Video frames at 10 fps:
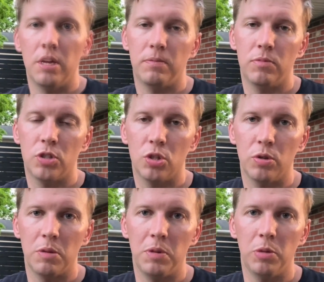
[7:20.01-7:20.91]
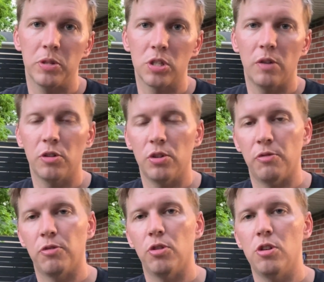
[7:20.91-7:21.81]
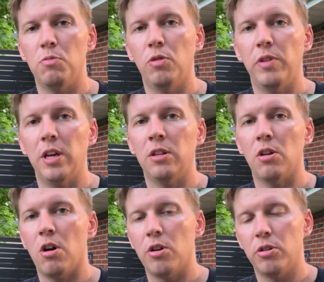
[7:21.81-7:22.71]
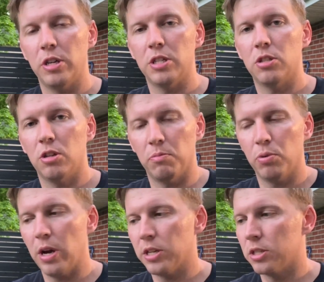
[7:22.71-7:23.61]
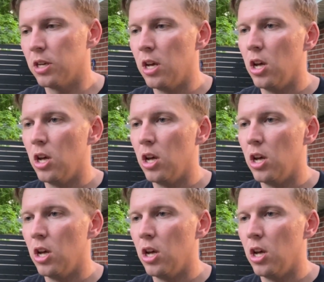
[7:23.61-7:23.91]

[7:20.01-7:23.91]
so it can be a little bit softer, and the further you move in, the harder it is to compress.